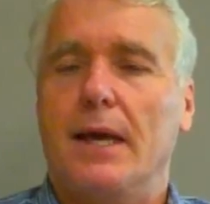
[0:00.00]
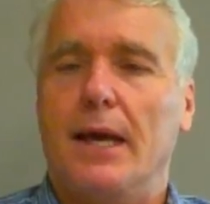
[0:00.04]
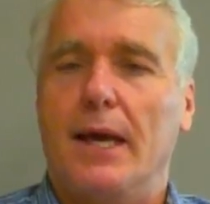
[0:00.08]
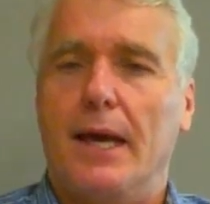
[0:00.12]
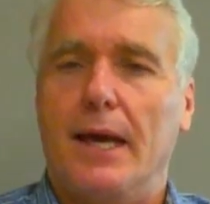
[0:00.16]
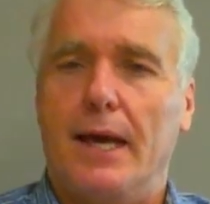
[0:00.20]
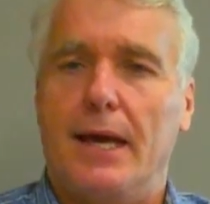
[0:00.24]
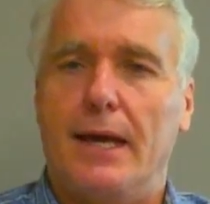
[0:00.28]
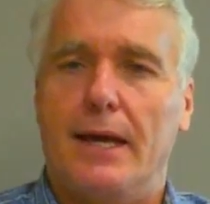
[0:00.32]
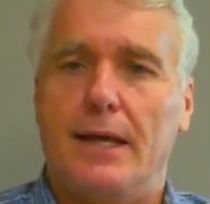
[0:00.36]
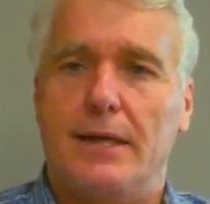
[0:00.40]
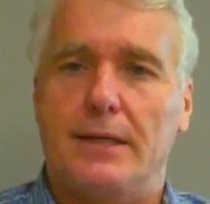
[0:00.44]

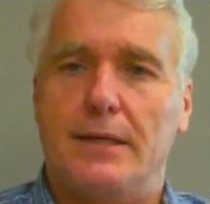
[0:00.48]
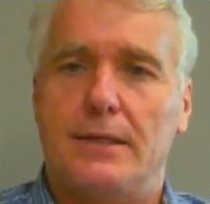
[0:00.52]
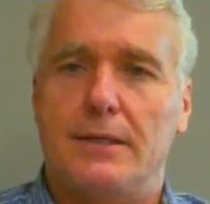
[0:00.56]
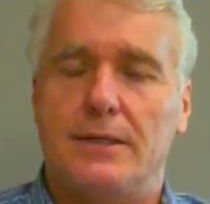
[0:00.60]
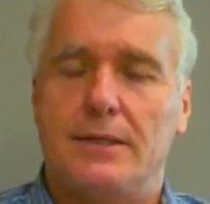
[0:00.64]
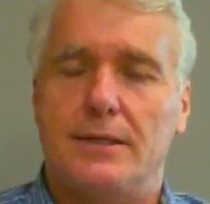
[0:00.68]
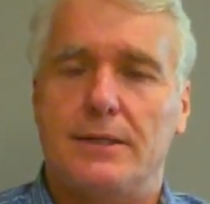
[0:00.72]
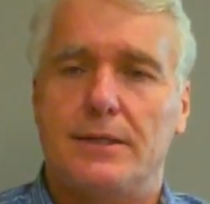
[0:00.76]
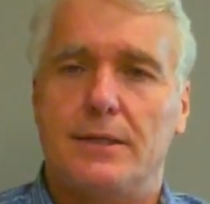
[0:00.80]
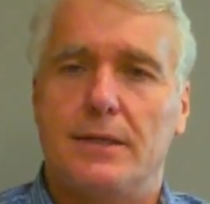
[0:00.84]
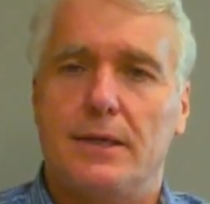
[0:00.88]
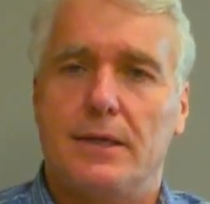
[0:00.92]

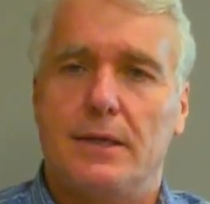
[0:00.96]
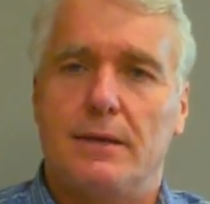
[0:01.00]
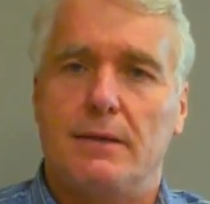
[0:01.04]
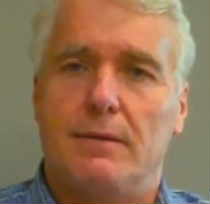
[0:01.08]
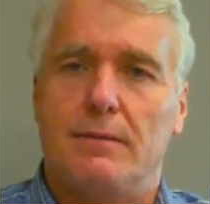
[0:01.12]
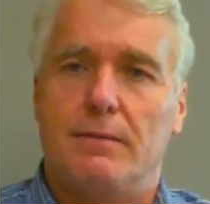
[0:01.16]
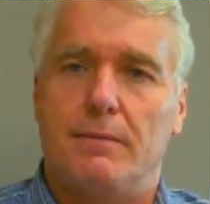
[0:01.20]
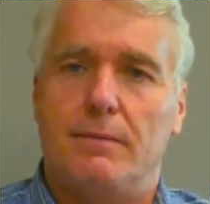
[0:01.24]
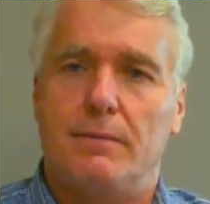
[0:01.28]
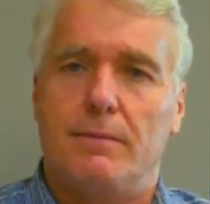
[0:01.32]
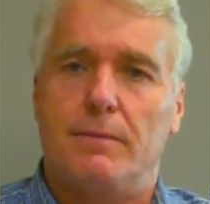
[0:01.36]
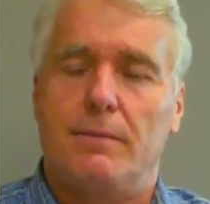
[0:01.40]
And
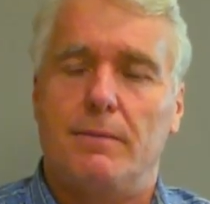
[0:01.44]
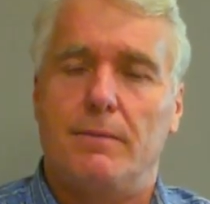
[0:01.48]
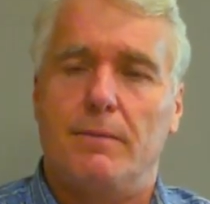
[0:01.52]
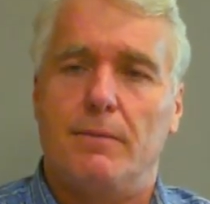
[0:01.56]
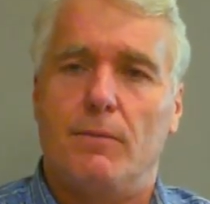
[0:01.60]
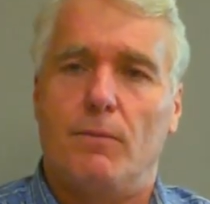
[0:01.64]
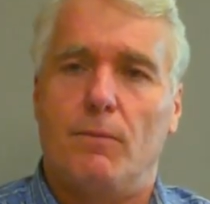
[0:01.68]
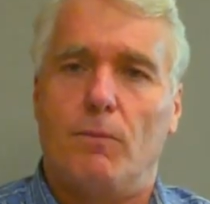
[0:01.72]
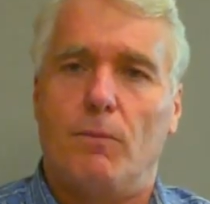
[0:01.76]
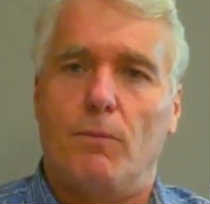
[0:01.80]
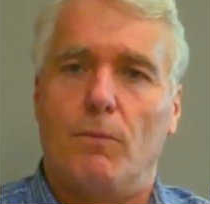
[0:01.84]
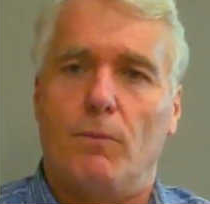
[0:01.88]

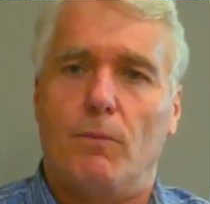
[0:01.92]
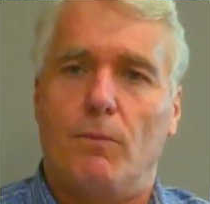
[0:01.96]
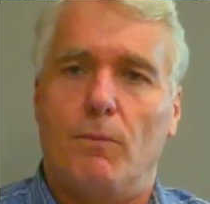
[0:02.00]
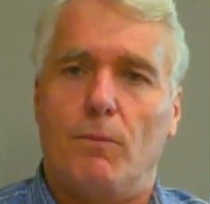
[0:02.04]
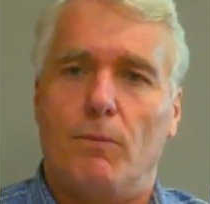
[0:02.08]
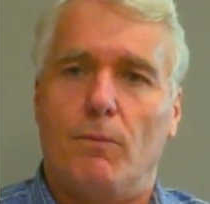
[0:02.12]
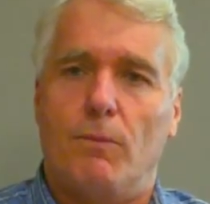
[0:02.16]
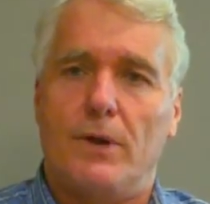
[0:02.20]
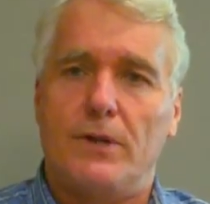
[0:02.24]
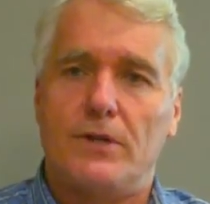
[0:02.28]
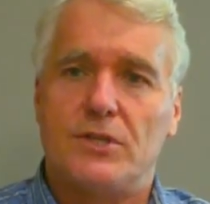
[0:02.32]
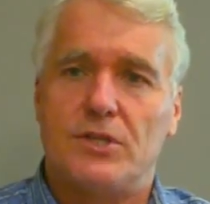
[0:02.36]

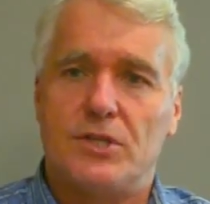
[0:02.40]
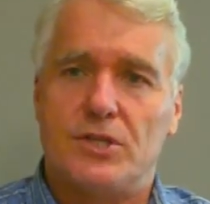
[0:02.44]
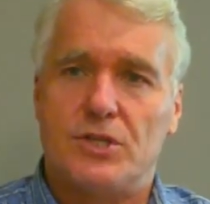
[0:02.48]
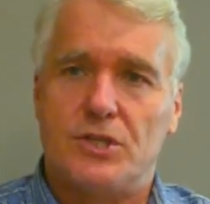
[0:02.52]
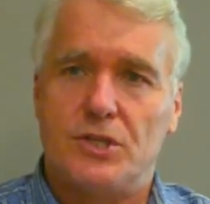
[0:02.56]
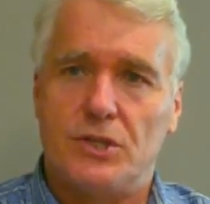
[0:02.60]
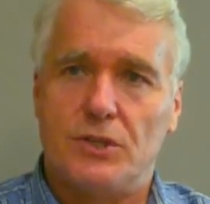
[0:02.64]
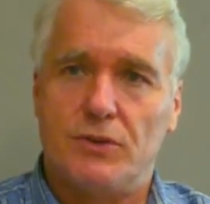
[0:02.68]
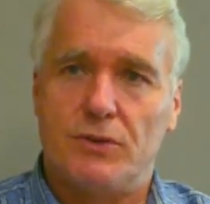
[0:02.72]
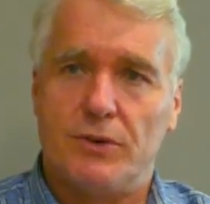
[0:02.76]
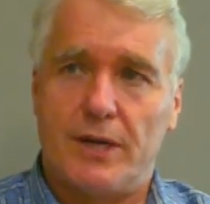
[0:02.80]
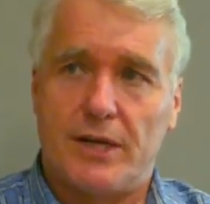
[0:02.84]
once
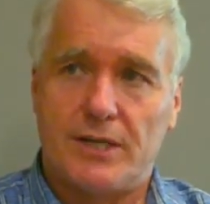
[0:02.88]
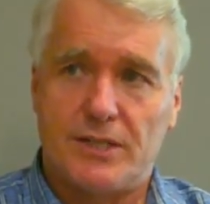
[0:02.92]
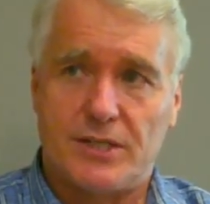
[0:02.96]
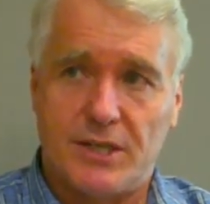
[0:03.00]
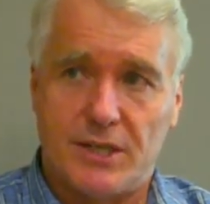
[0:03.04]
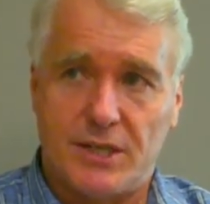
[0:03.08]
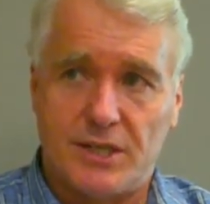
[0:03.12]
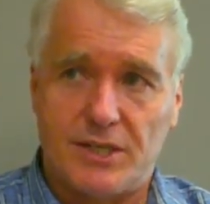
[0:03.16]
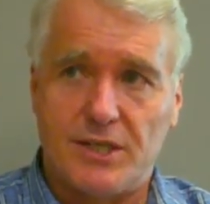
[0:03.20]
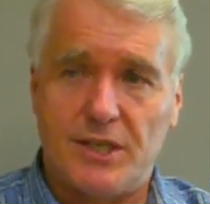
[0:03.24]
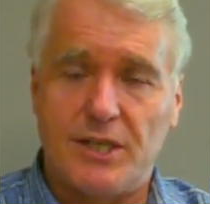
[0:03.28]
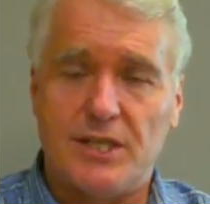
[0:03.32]
children are
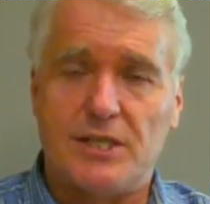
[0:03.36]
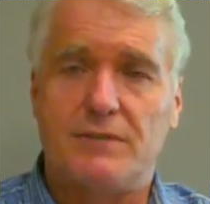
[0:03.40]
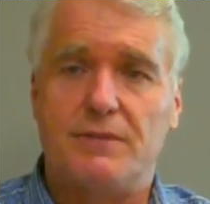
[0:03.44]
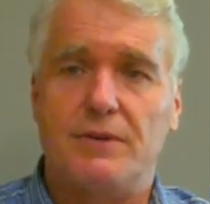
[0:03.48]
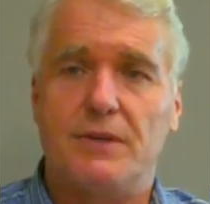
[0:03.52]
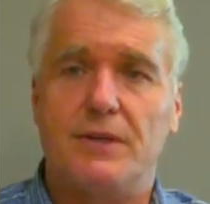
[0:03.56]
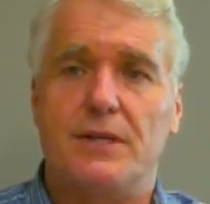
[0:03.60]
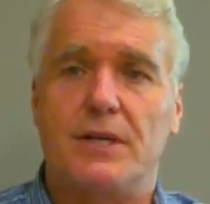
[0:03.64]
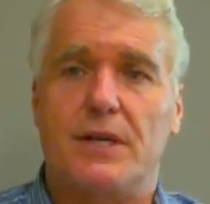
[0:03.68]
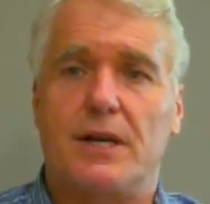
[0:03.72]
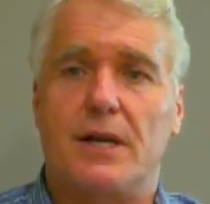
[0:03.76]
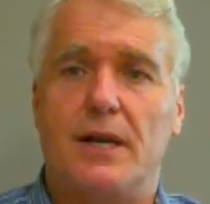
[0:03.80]

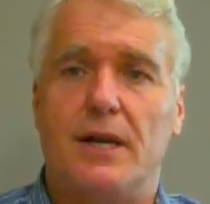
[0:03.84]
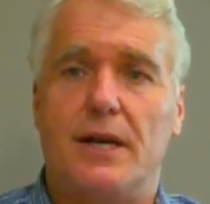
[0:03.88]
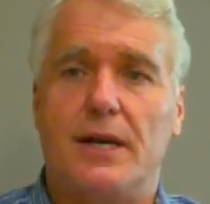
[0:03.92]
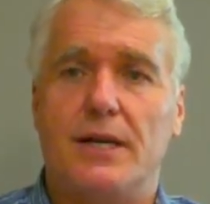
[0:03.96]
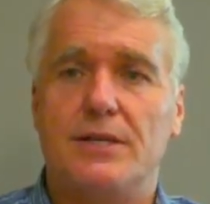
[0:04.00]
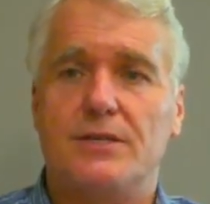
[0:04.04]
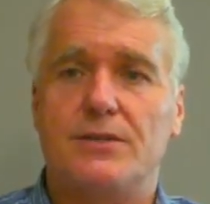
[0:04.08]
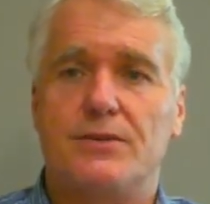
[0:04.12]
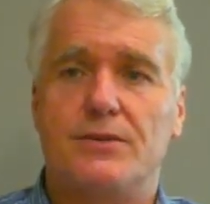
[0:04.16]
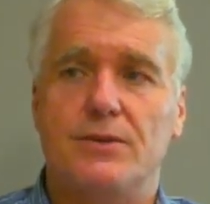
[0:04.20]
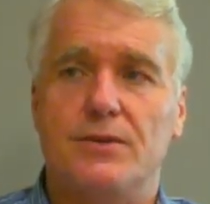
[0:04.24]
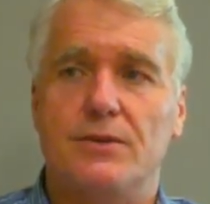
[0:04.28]
successful in the
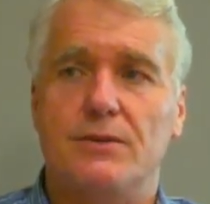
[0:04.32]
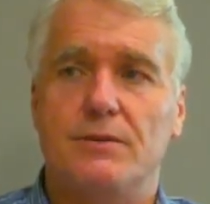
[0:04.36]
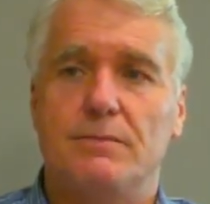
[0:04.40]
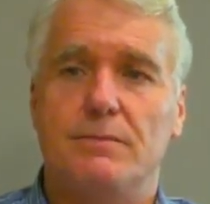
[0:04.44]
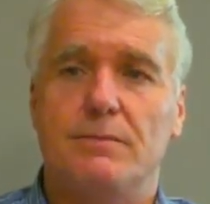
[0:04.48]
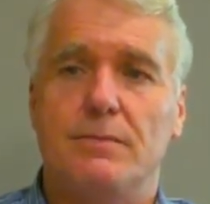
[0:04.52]
classroom,